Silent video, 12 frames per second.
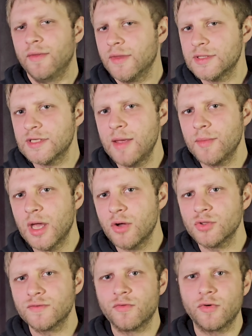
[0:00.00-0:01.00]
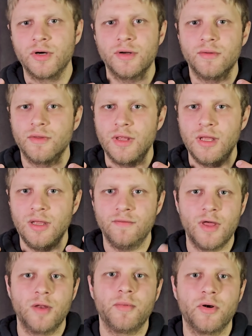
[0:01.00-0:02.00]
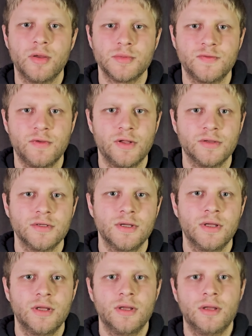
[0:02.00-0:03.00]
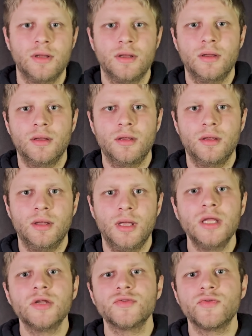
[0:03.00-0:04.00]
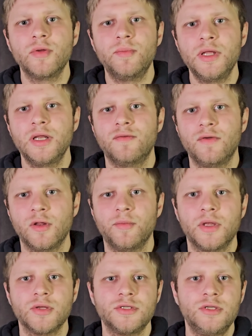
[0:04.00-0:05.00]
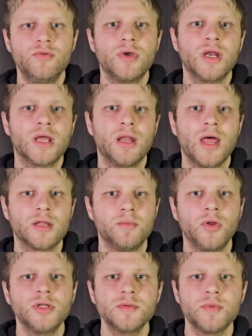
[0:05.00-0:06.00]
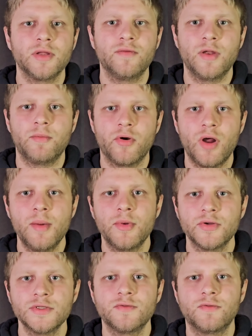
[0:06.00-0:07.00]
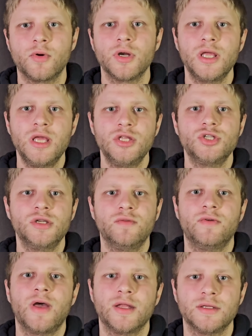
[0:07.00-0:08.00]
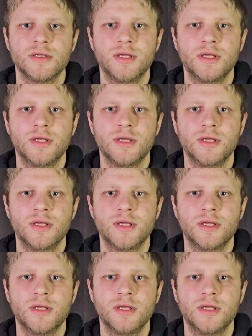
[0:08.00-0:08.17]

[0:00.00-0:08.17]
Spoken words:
The same goes for the event params field. It is a repeated field because you can collect multiple event parameters for each event.